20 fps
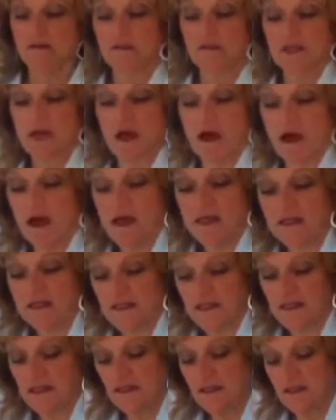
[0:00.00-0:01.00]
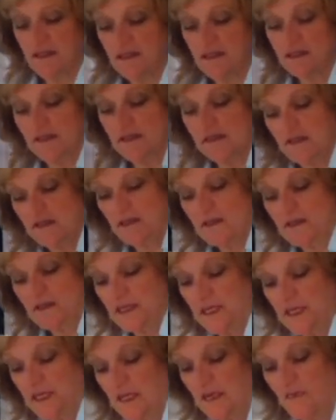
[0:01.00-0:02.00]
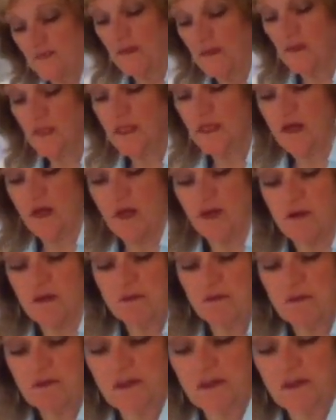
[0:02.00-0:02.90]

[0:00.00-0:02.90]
Toss to evenly coat